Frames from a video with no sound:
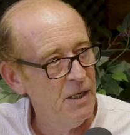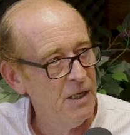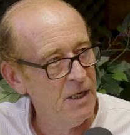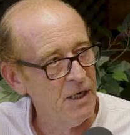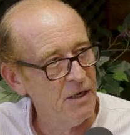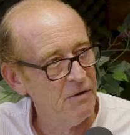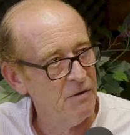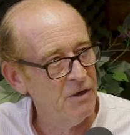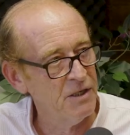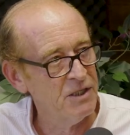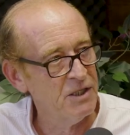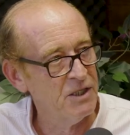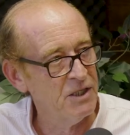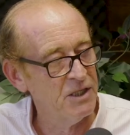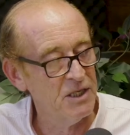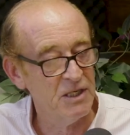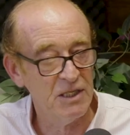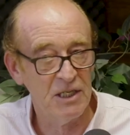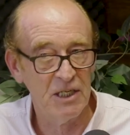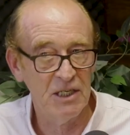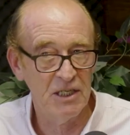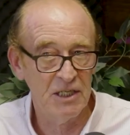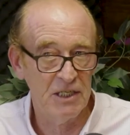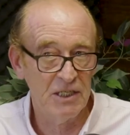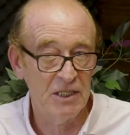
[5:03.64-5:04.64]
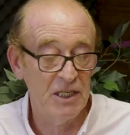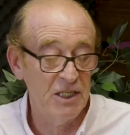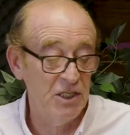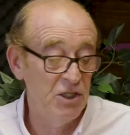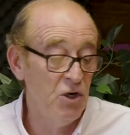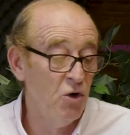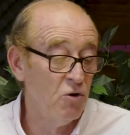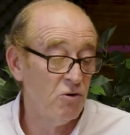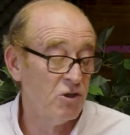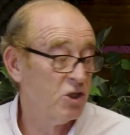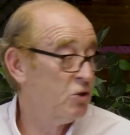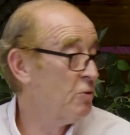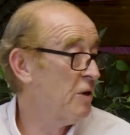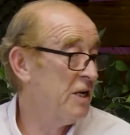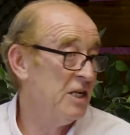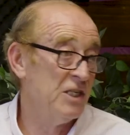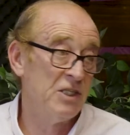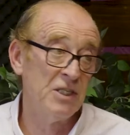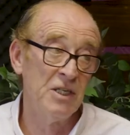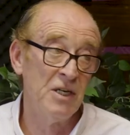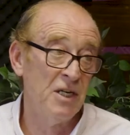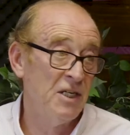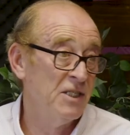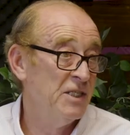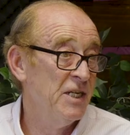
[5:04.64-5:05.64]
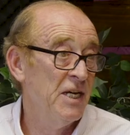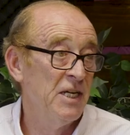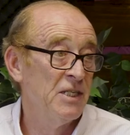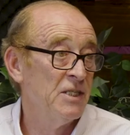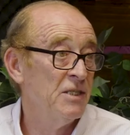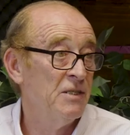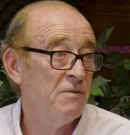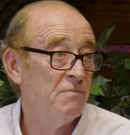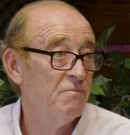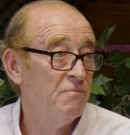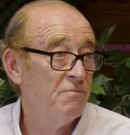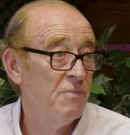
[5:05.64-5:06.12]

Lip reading: in crisis. 'Cause it's not all sweetness and light, it isn't.